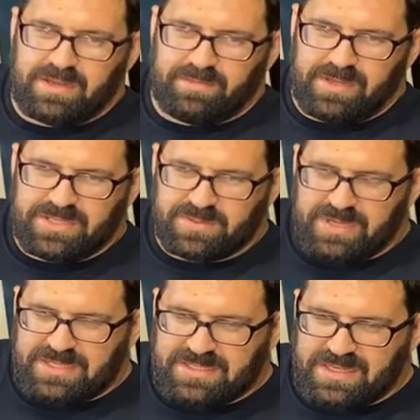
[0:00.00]

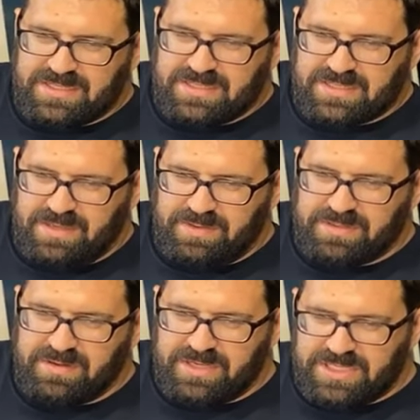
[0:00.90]
126s coming
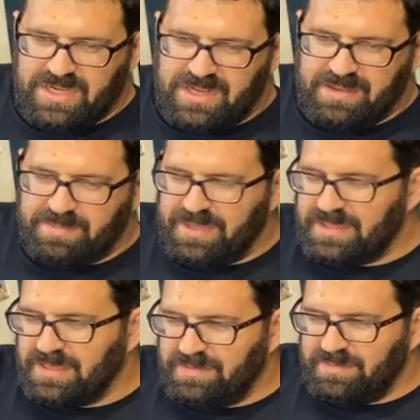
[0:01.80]
through our shop, I
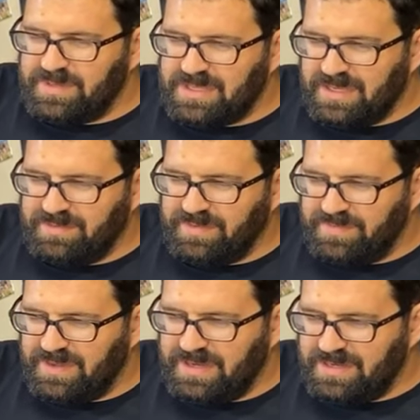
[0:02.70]
thought it would be kind of a
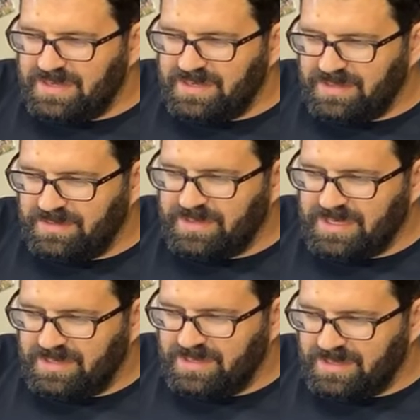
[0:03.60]
fun idea to hone in
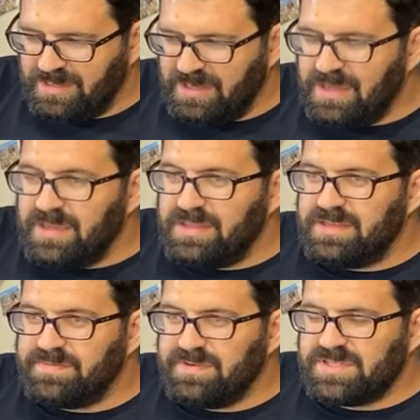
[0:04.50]
on the
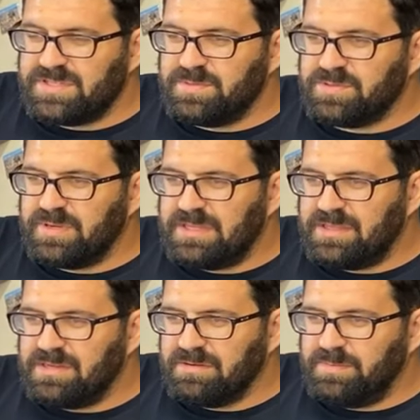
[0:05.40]
differences between the
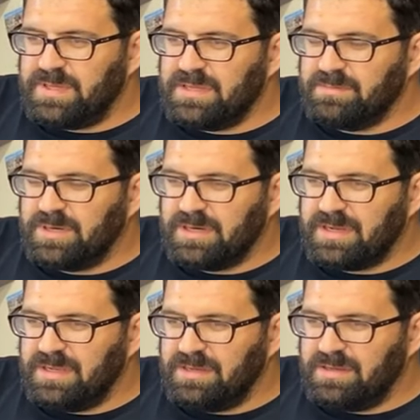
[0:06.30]
European
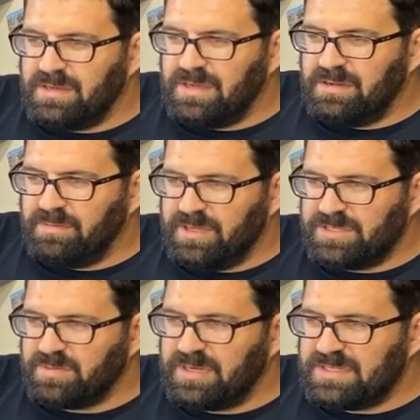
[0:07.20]
market uh,
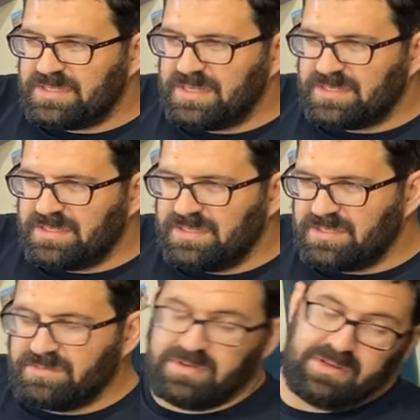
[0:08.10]
126s,
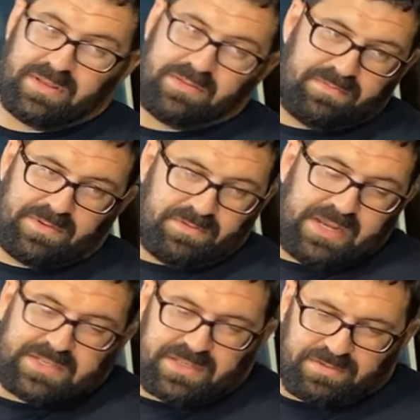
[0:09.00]
or really the, the
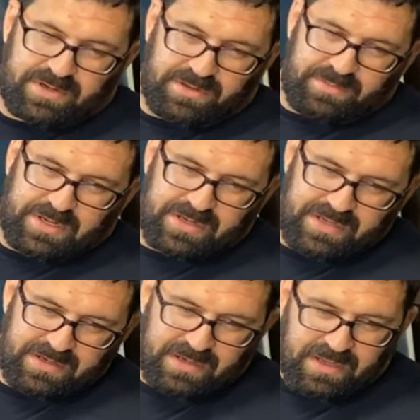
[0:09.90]
rest of the world
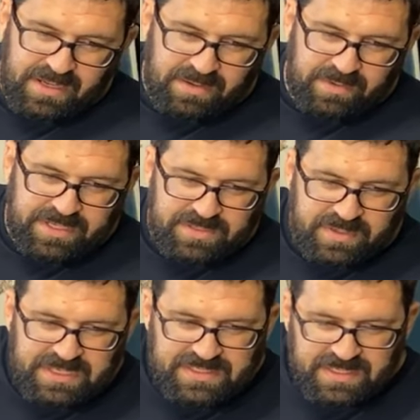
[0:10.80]
market
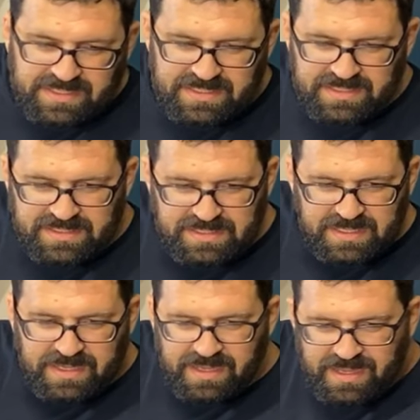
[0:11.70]
126s,
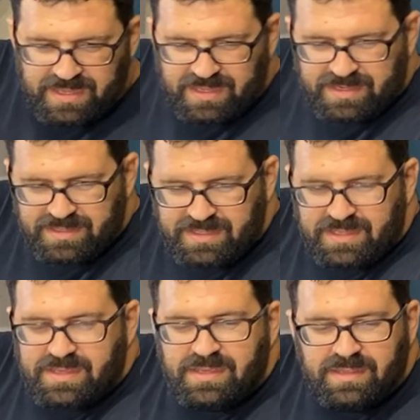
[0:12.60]
and
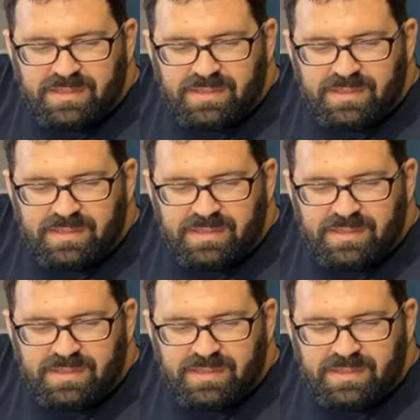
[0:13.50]
the.